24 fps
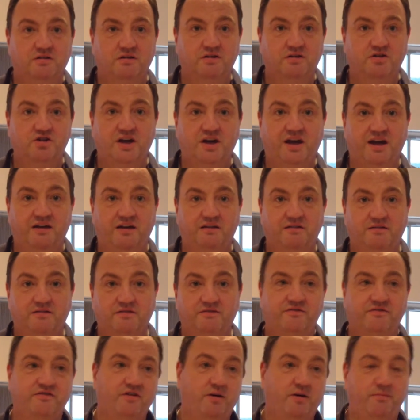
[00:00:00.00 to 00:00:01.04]
a jet to
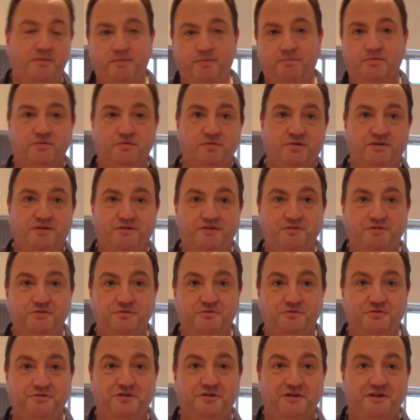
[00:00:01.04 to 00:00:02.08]
fly me in between two
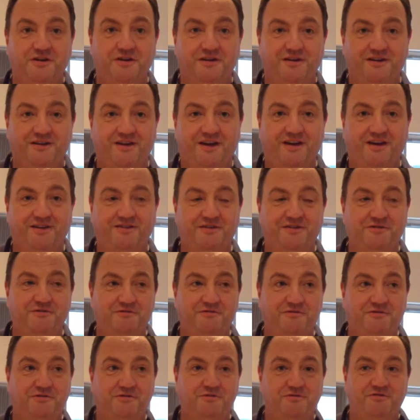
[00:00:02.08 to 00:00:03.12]

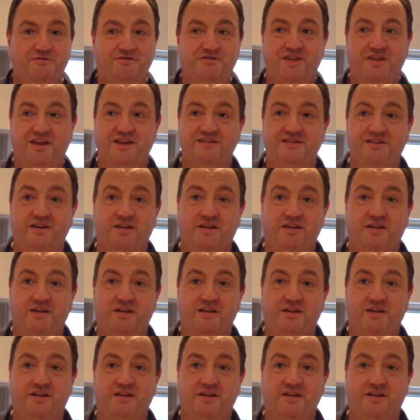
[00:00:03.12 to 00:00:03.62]
things.